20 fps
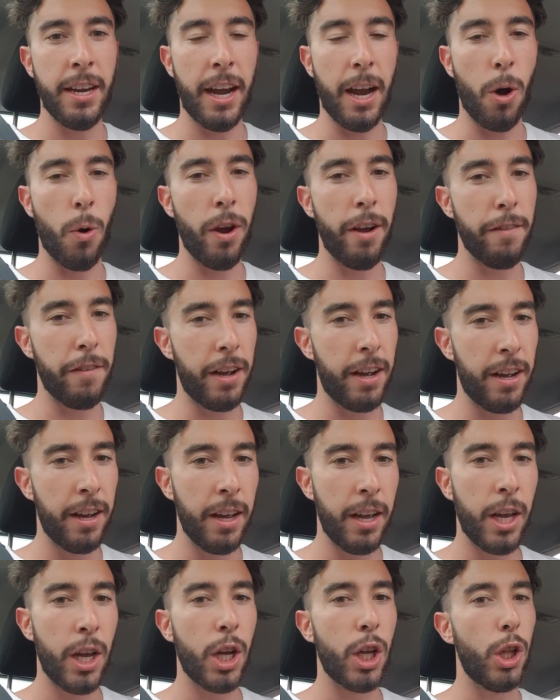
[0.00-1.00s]
However,
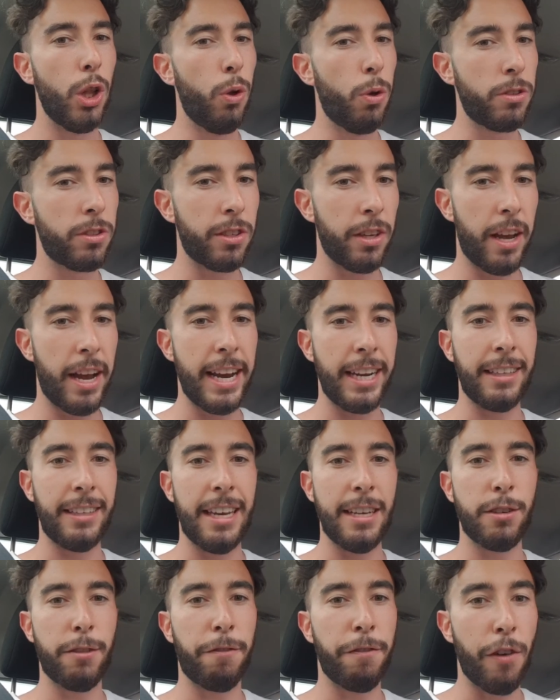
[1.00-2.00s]
looks like
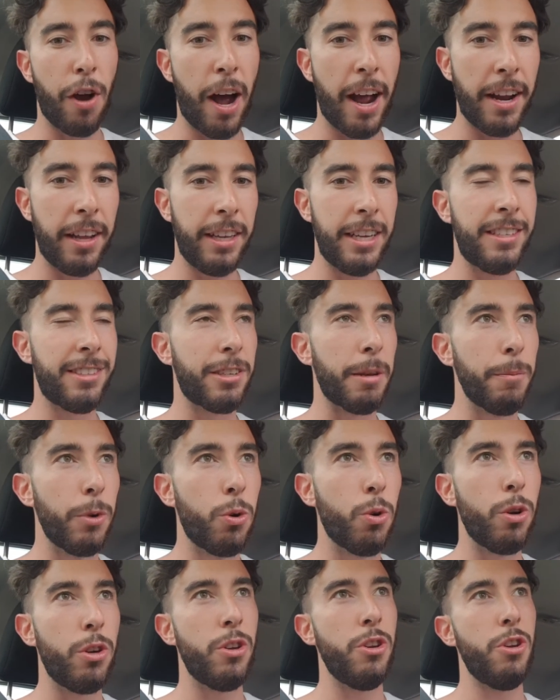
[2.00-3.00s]
there's finally some
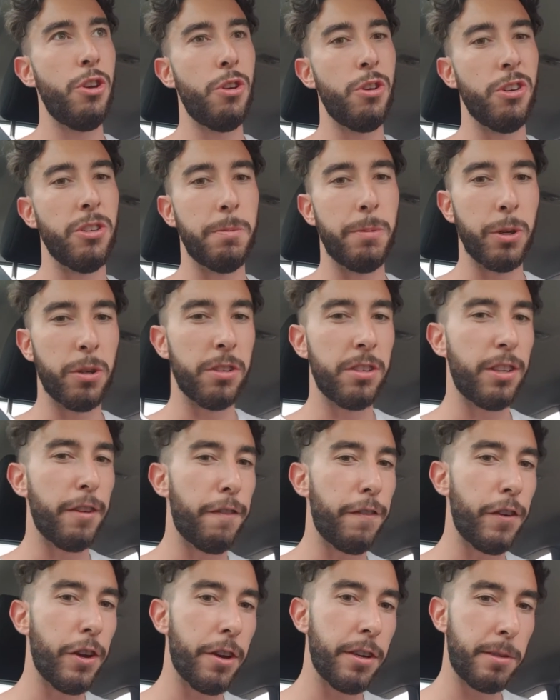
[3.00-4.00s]
good news because the
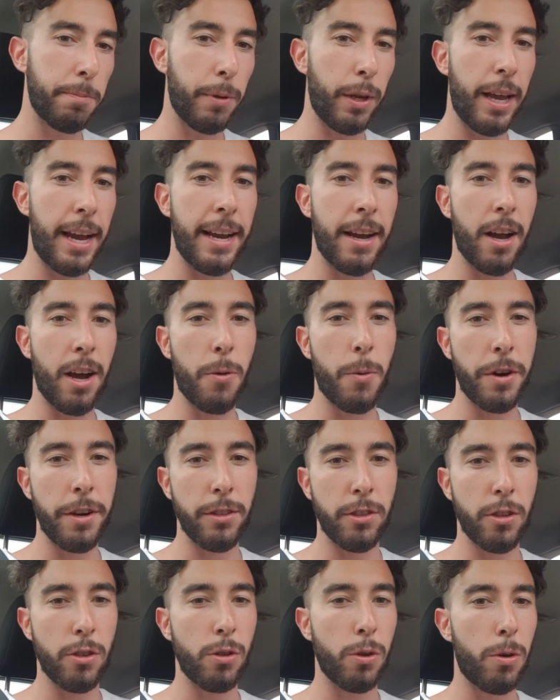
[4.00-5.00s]
first player I
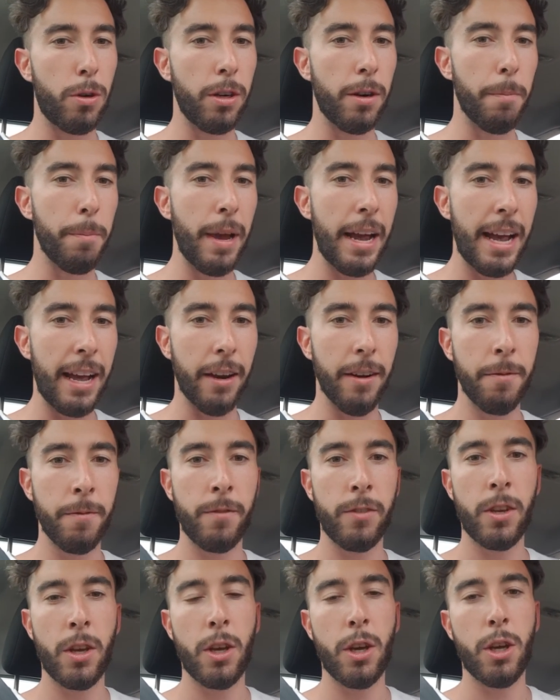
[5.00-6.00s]
wanted to talk about
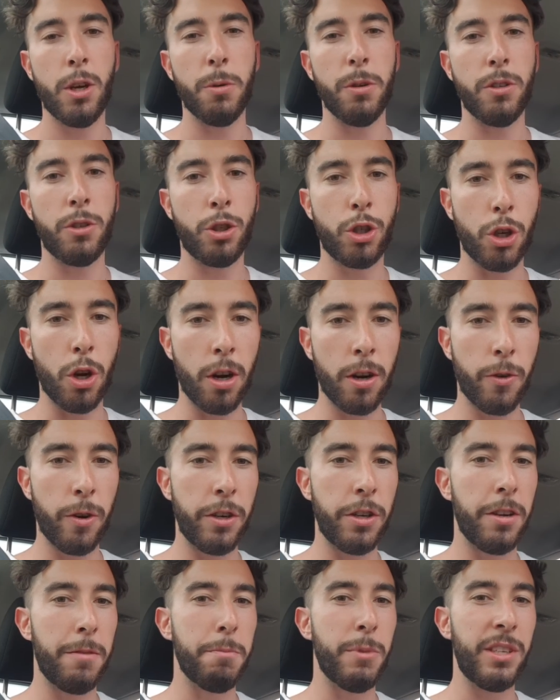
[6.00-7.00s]
was
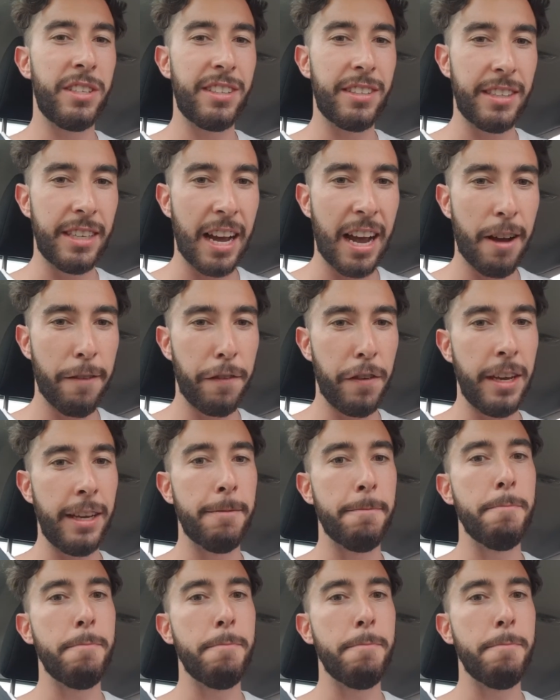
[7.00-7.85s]
Shokradin Mustafi.